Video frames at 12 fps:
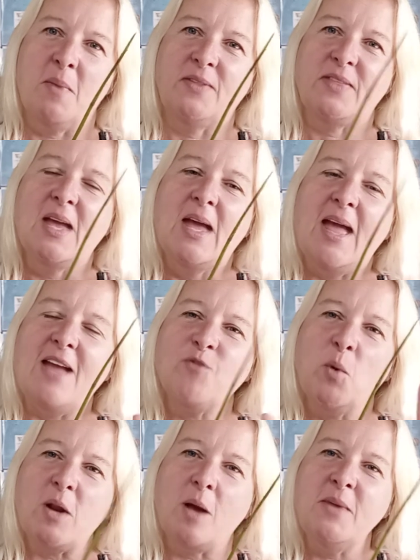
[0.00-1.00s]
a month. And
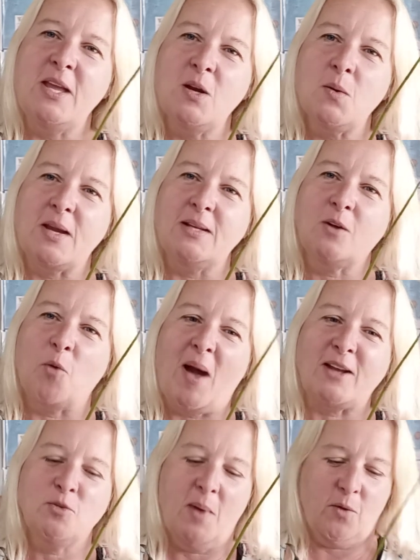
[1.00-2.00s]
from what I'm hearing, go
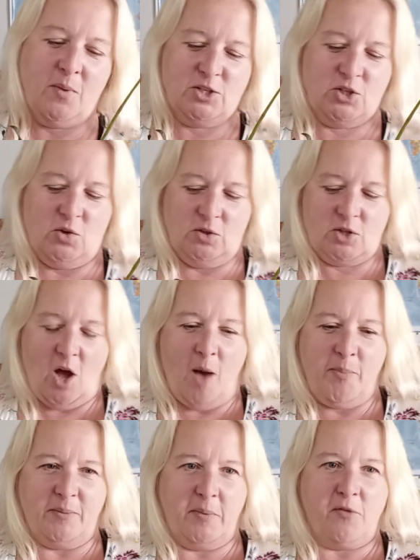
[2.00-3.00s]
back to my original
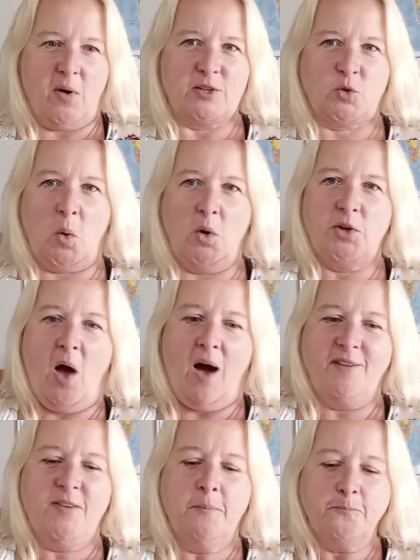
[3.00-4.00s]
topic before I squirreled
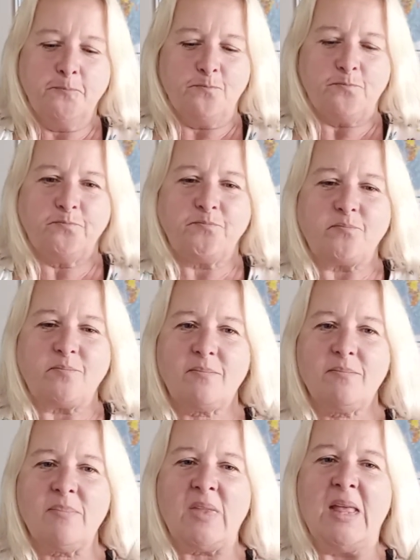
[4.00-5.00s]
off,
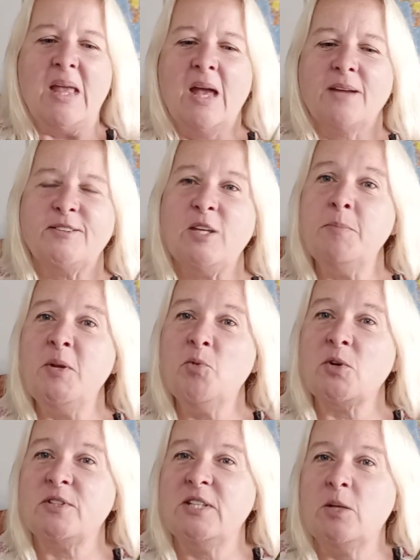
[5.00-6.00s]
some people
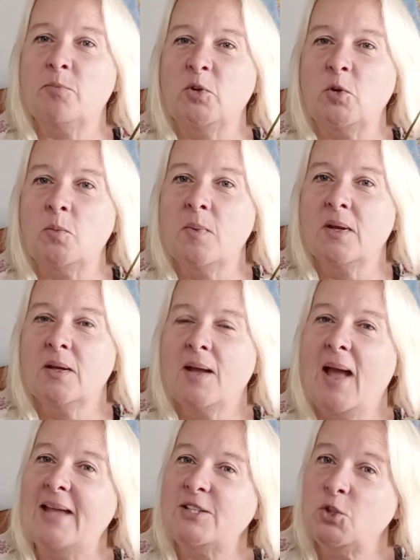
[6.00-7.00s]
are seeing a bloom
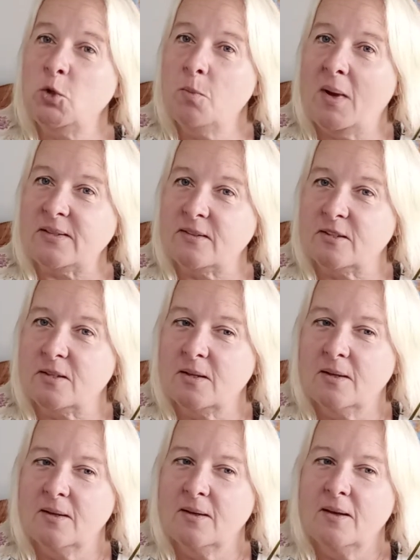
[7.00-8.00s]
at 2 months.
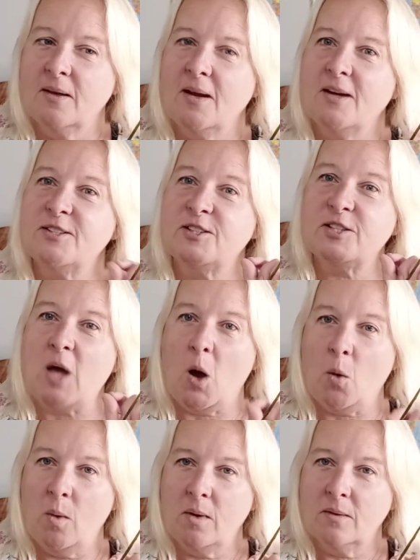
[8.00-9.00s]

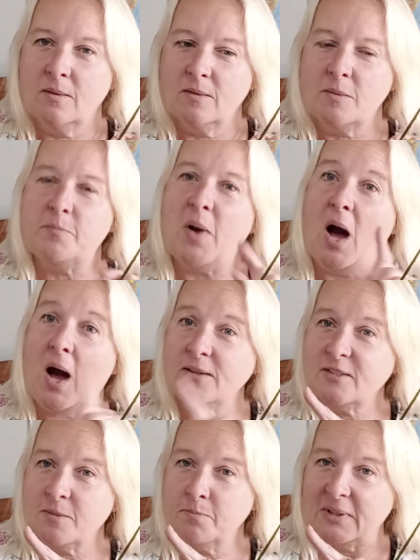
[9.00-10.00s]
So
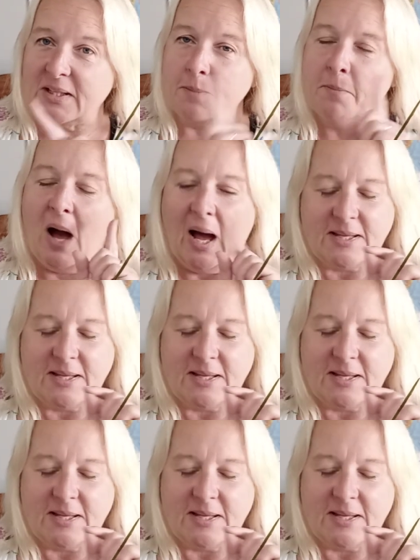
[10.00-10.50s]
possibly